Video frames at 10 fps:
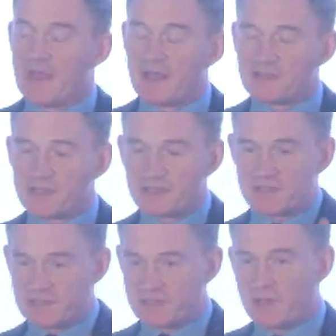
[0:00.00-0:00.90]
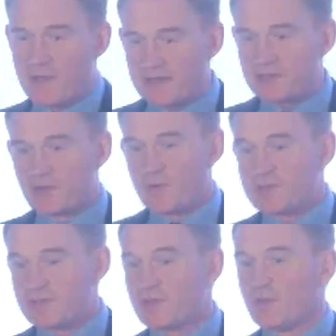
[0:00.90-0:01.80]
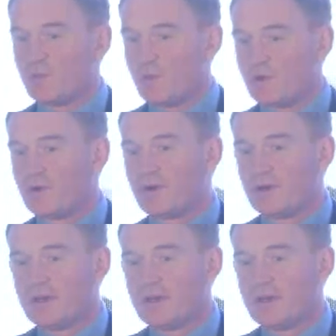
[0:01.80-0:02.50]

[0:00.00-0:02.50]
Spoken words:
And just to go back to your question on war,